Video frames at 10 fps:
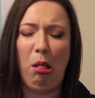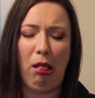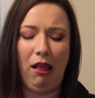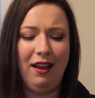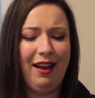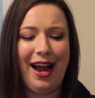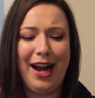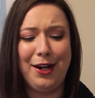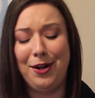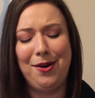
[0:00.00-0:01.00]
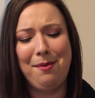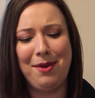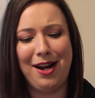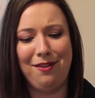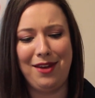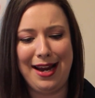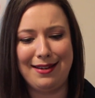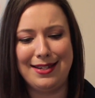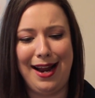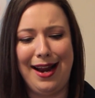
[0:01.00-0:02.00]
Oh, I don't know, I'm kind of
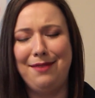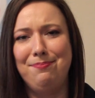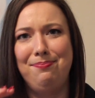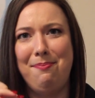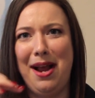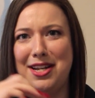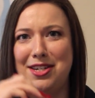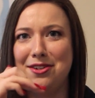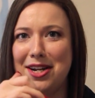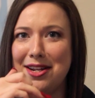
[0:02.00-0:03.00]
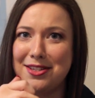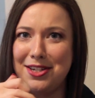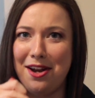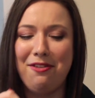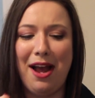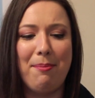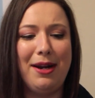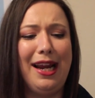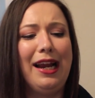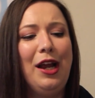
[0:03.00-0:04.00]
anti-bacteria stuff
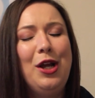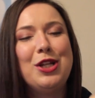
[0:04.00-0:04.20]
happening.